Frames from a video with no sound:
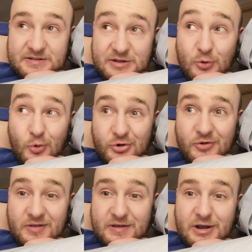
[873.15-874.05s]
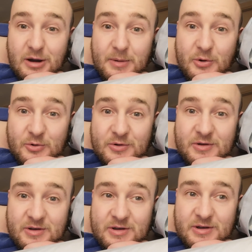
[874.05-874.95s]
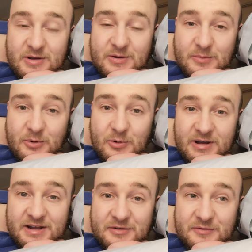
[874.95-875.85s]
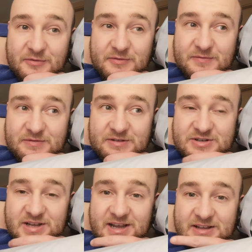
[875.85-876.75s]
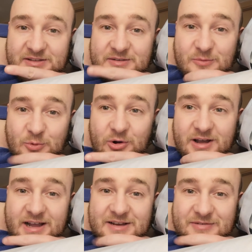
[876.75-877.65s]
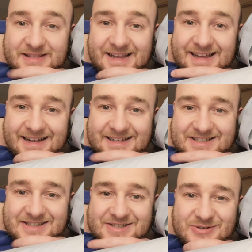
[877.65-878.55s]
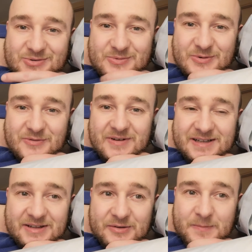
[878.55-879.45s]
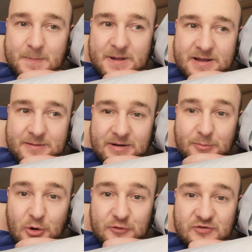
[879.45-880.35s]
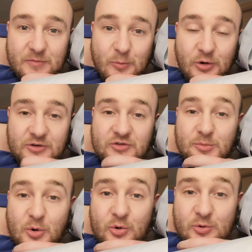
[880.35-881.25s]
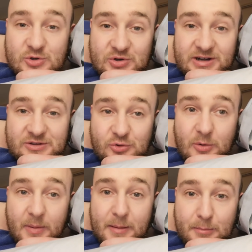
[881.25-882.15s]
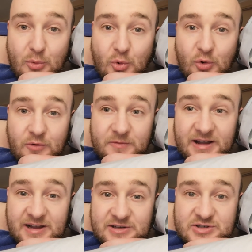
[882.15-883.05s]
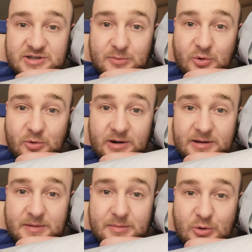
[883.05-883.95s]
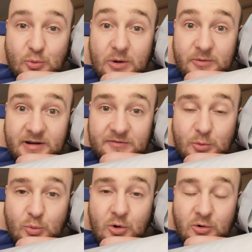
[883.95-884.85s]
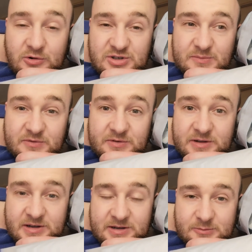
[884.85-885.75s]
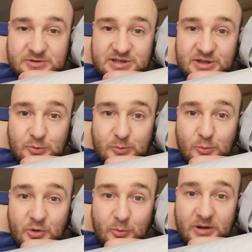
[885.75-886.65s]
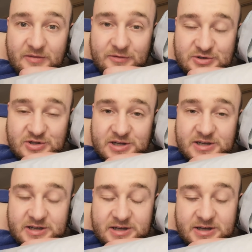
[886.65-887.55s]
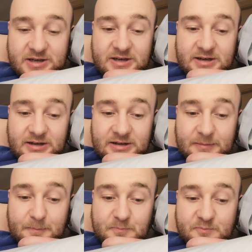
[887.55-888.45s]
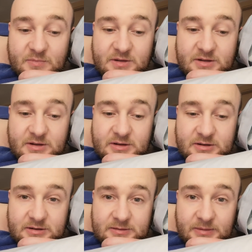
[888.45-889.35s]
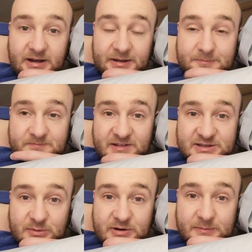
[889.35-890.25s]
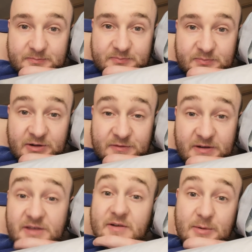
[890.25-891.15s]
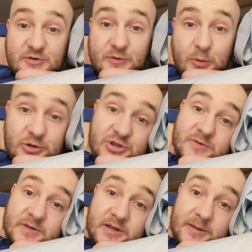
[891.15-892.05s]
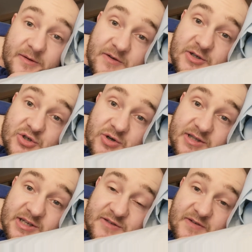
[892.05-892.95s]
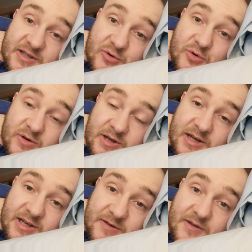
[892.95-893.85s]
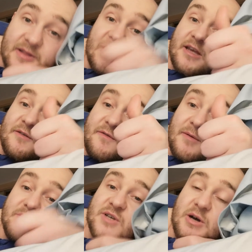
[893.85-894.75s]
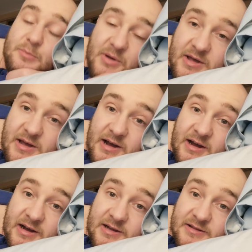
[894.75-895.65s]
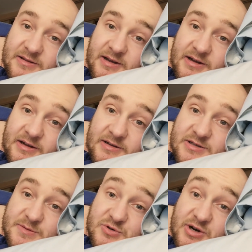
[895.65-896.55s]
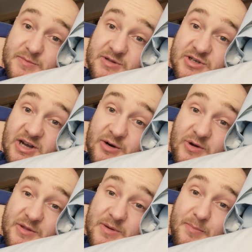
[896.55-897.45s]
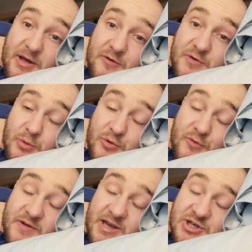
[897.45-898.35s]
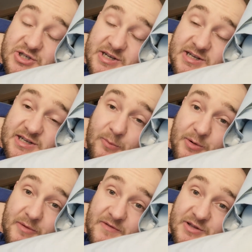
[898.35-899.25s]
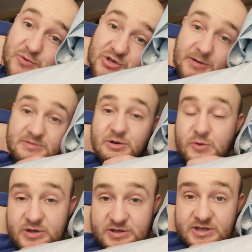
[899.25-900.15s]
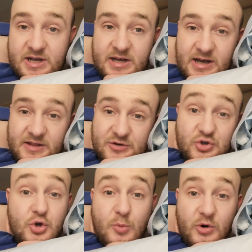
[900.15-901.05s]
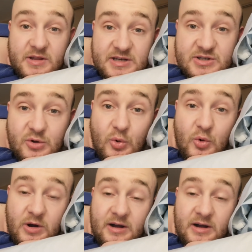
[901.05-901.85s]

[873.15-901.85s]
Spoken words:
The order that they come out will kind of decide what kind of a day it is, so we'll find out. But I'm off work tomorrow, so I can do a bit more things tomorrow. I can maybe go out and have a walk or something. We'll see what the weather's like. Aye, that's about it. But thank you very much for watching. If you enjoyed this video, give it the thumbs up and subscribe to the channel. Hit the wee bell if you want notifications anytime one of my videos comes out, because there's two more of these to go.